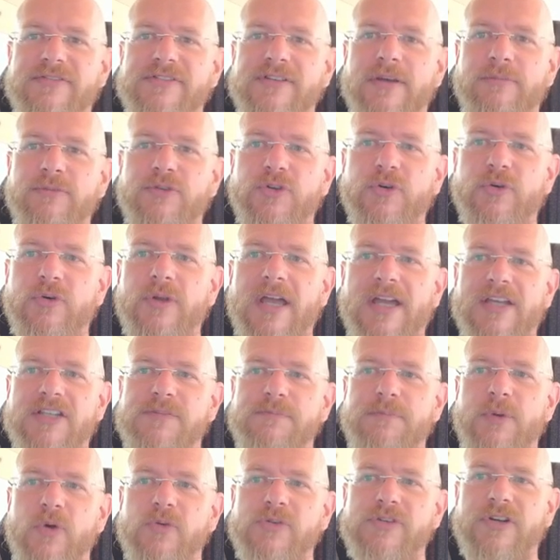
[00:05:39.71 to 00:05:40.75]
of some dude
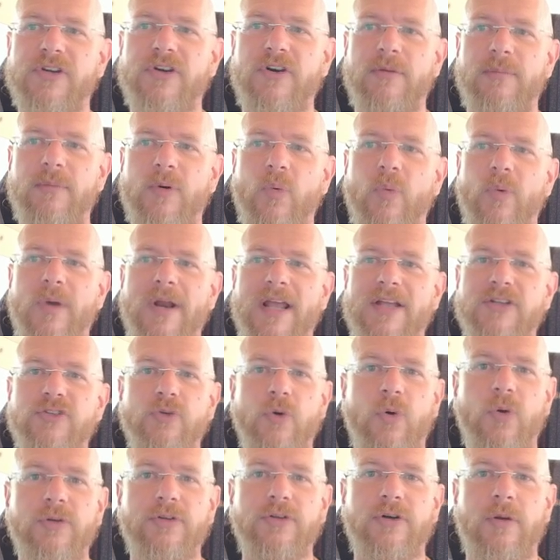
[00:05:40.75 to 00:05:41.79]
exposing her. But when I
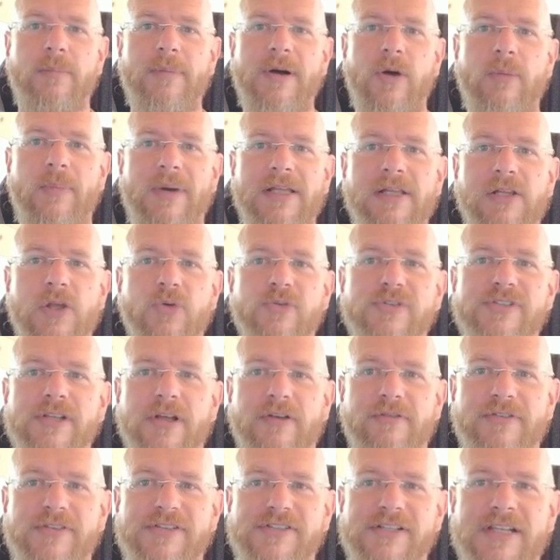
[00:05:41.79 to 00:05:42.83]
told her about my low
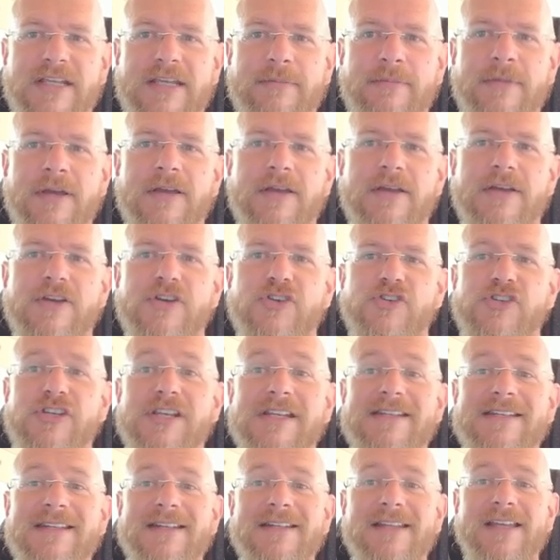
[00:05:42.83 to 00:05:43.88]
self esteem,
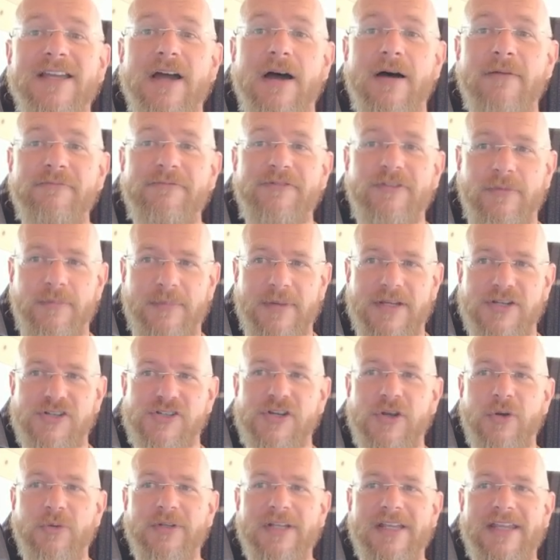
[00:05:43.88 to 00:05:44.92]
she didn't comfort me.
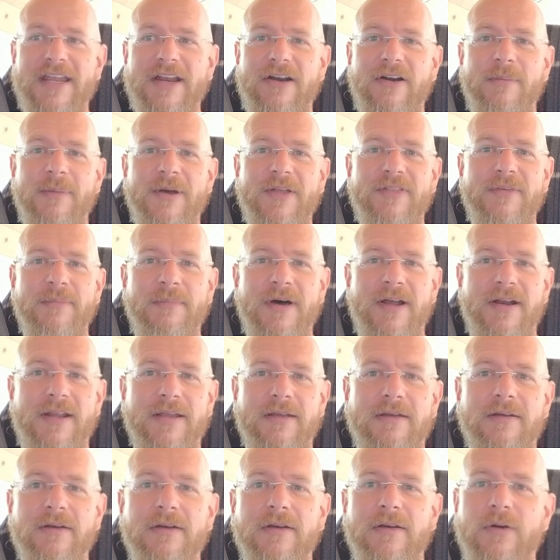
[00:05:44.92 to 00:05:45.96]
She only cared about the
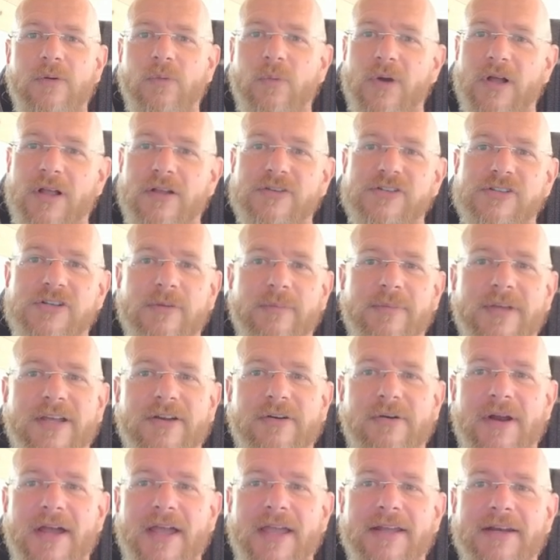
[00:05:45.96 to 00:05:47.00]
money. Well, she'll be
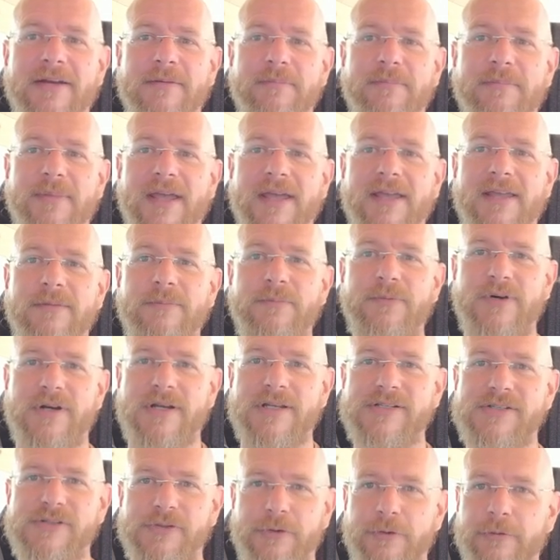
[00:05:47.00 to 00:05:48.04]
crying and begging pretty
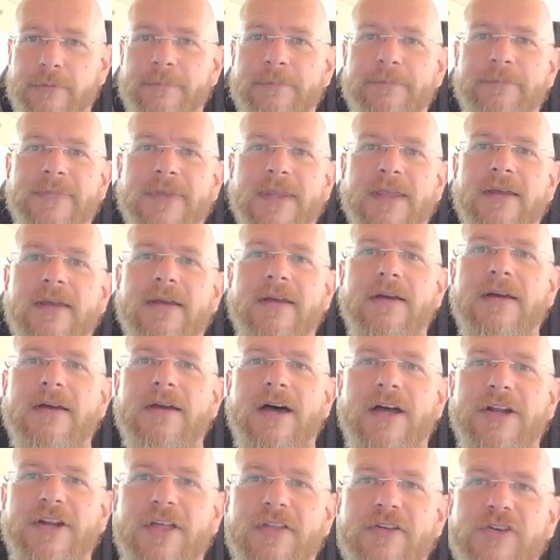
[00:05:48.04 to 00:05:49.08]
soon.
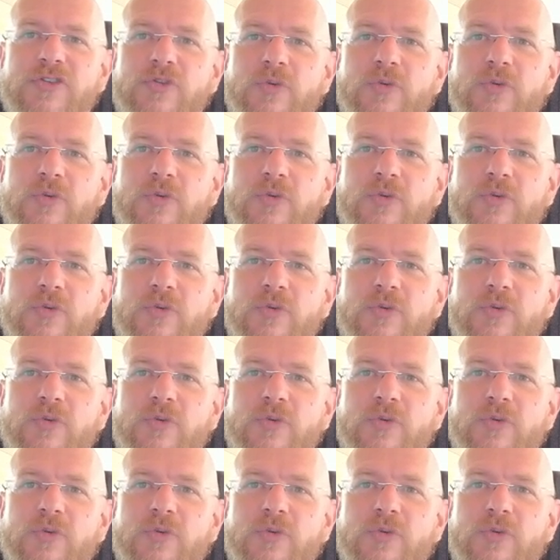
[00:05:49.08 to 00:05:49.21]
Another